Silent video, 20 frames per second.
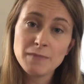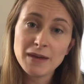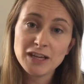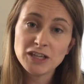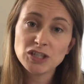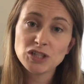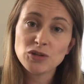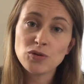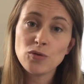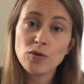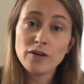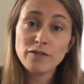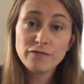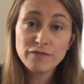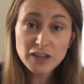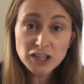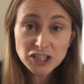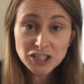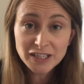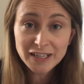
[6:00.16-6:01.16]
make sure
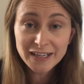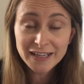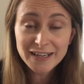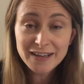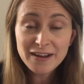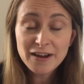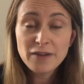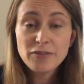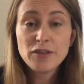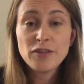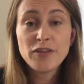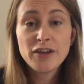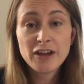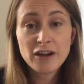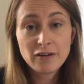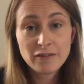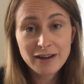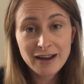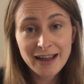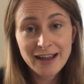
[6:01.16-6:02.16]
officially that they
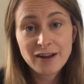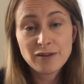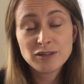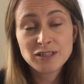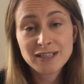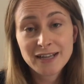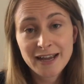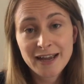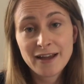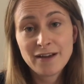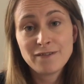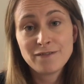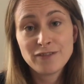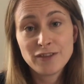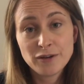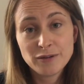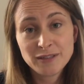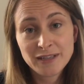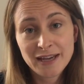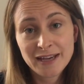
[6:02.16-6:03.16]
are allowed to have
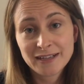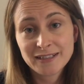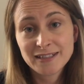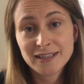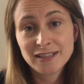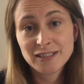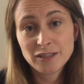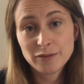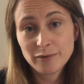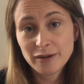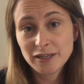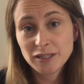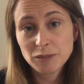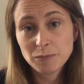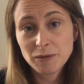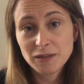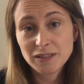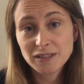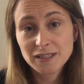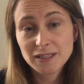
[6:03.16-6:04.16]
those access
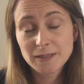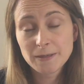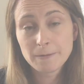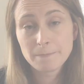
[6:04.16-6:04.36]
arrangements.